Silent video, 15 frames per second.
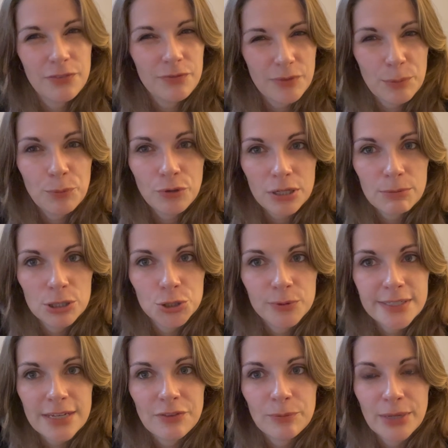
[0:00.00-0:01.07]
pretty much
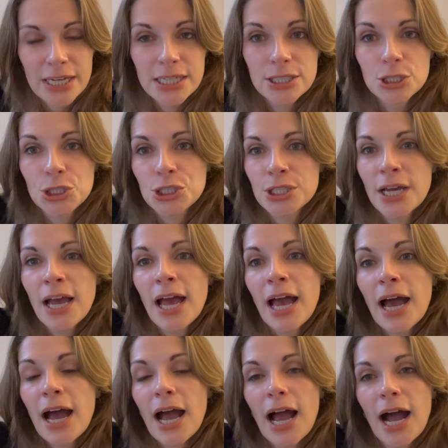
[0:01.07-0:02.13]
always have the beige,
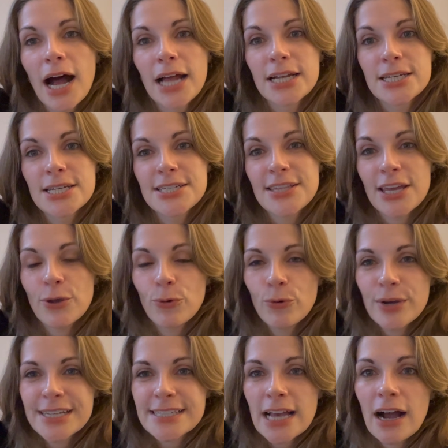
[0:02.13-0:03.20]
and they
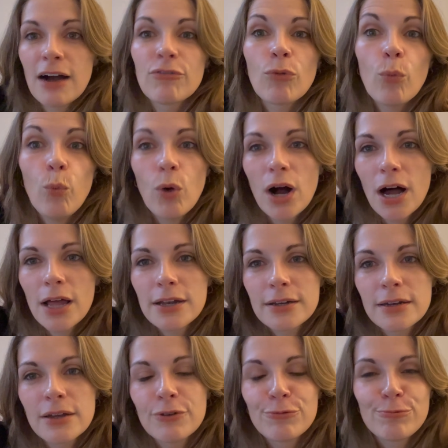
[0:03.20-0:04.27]
always have
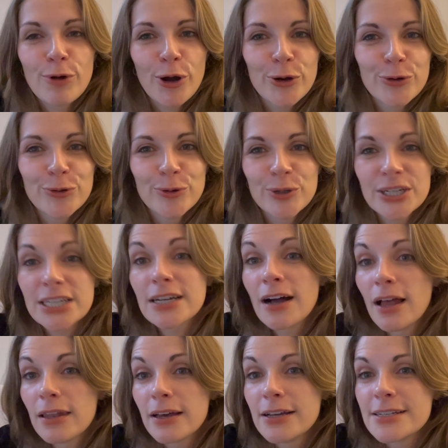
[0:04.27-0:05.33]
one rogue
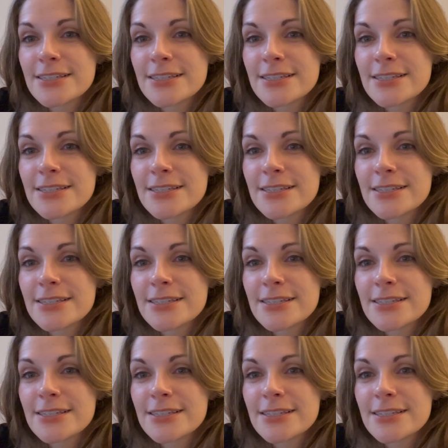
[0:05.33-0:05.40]
colour.